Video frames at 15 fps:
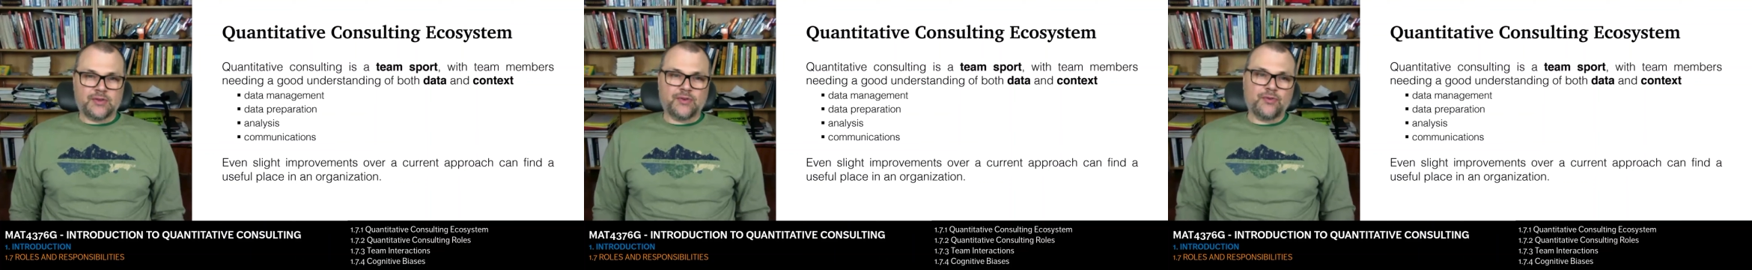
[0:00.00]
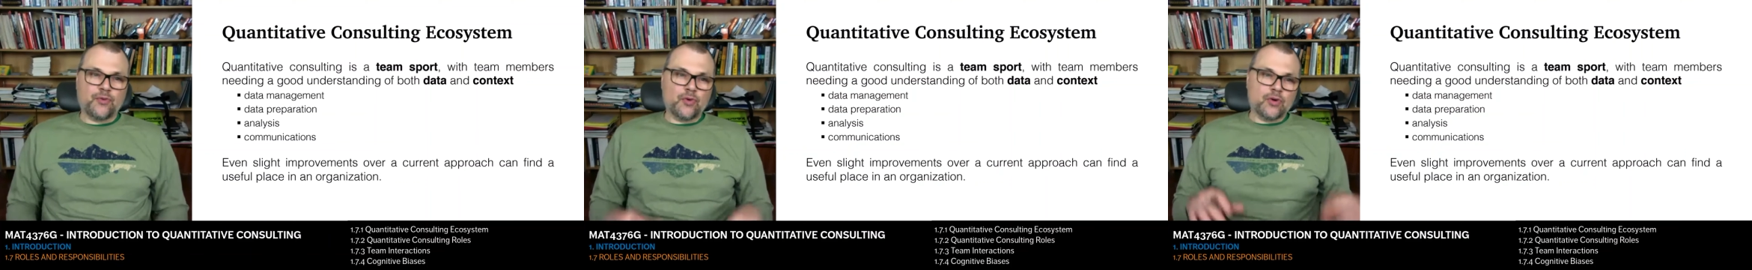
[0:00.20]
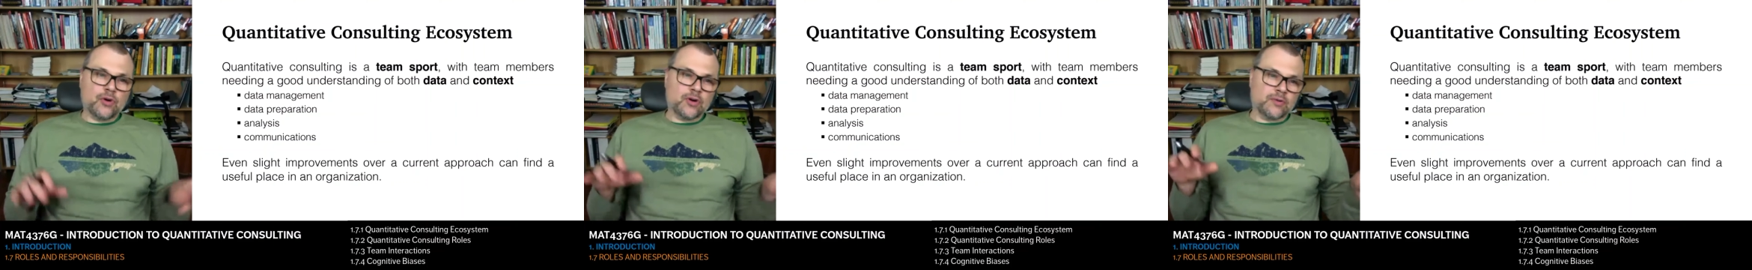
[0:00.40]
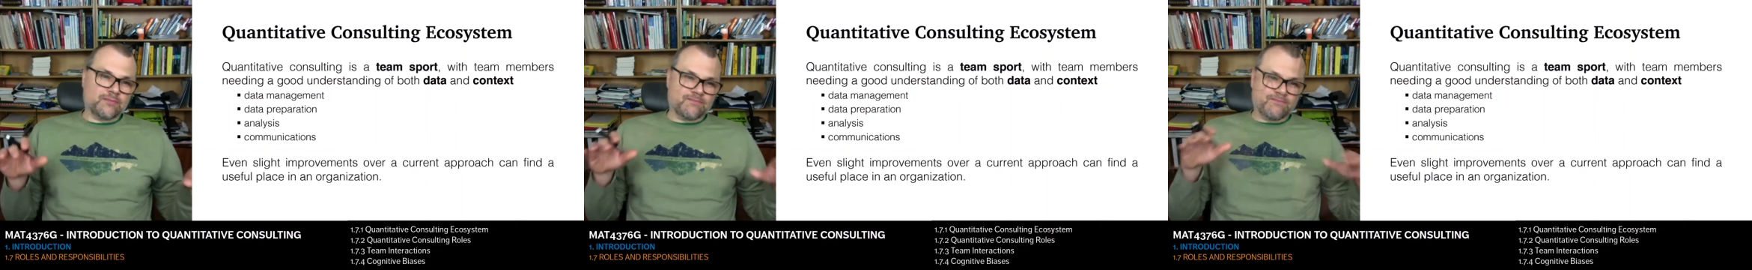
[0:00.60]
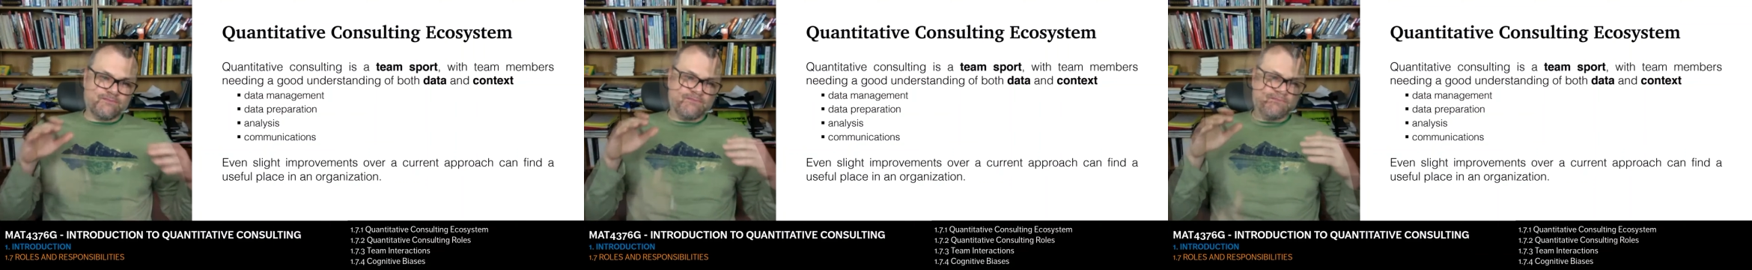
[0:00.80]
four
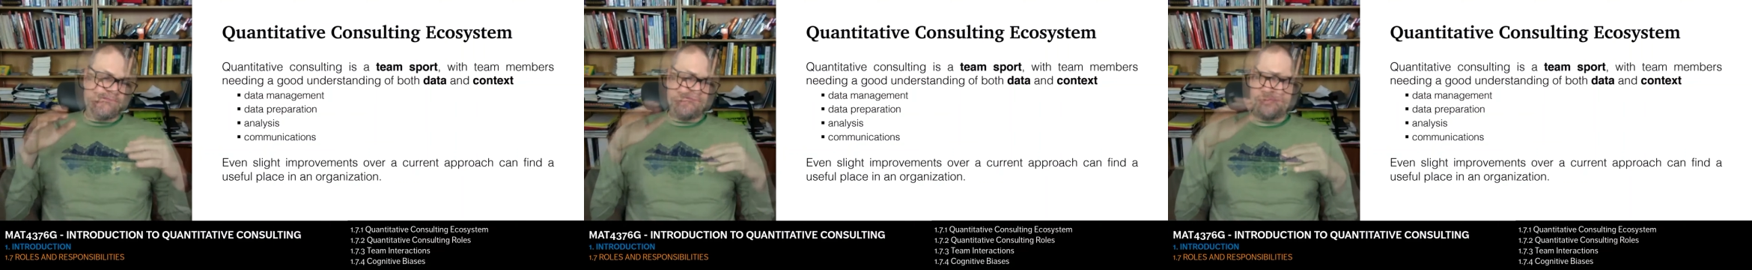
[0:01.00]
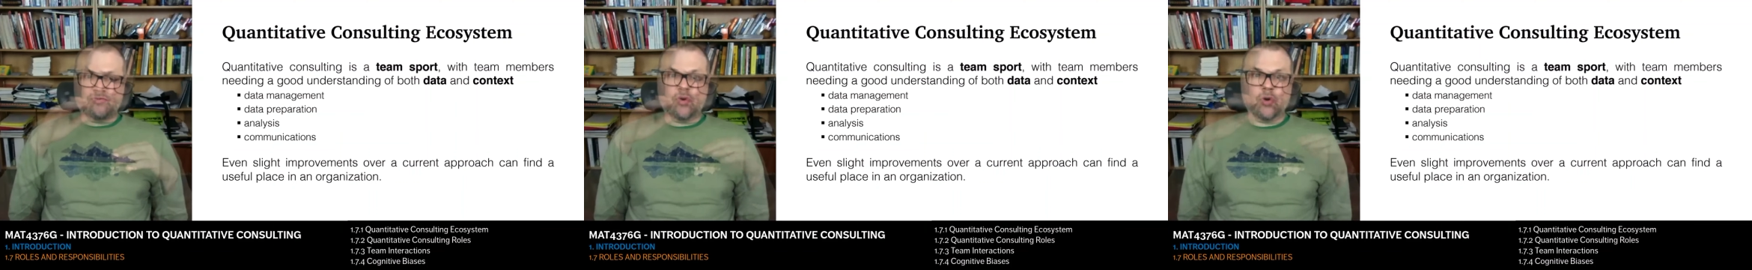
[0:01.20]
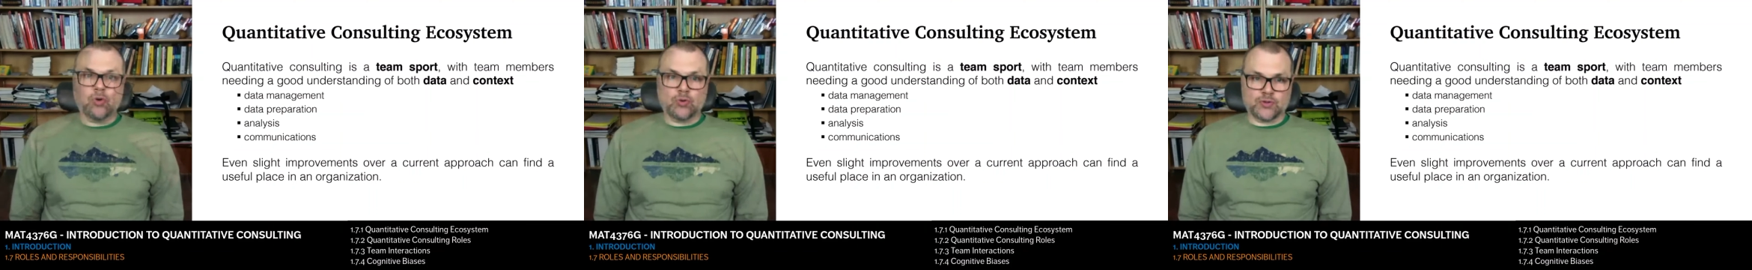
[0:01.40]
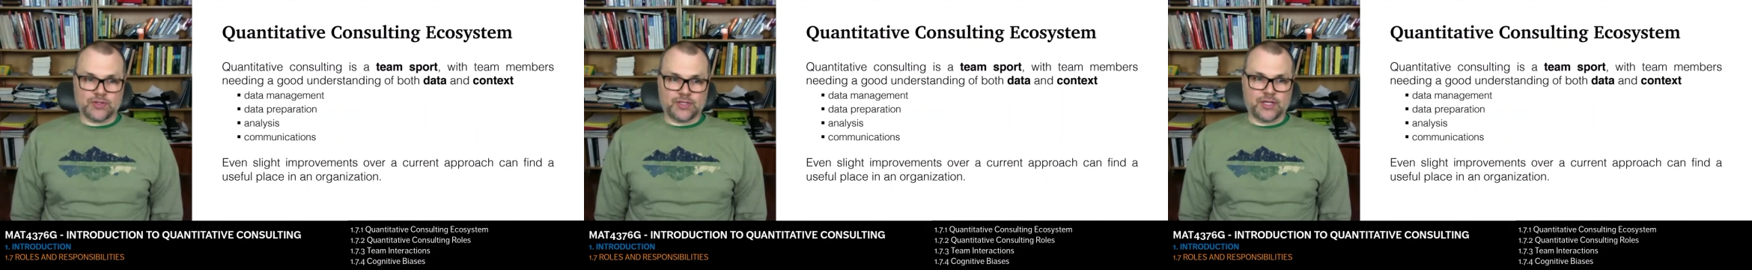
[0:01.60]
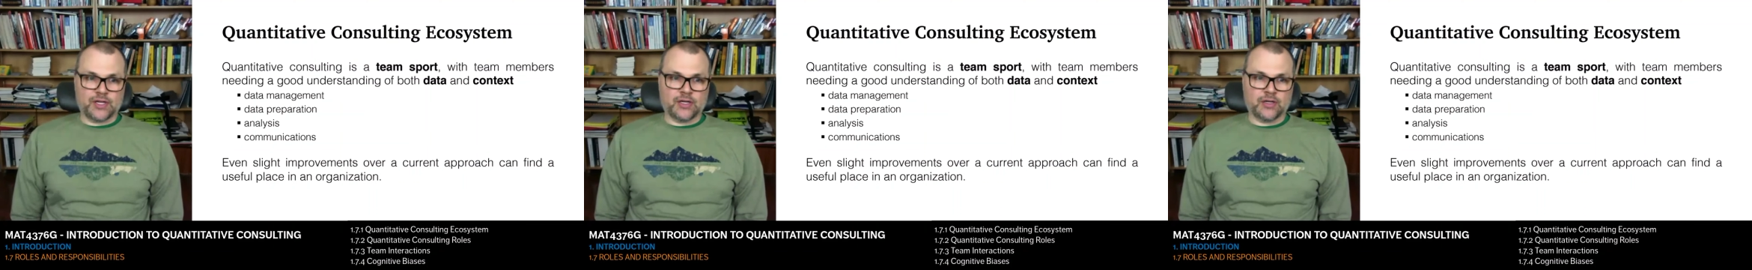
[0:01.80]
roles
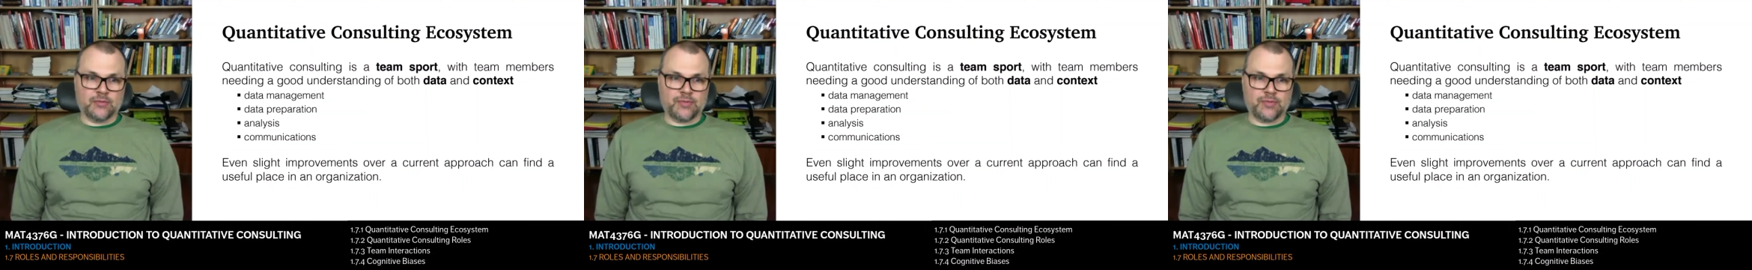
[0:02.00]
here.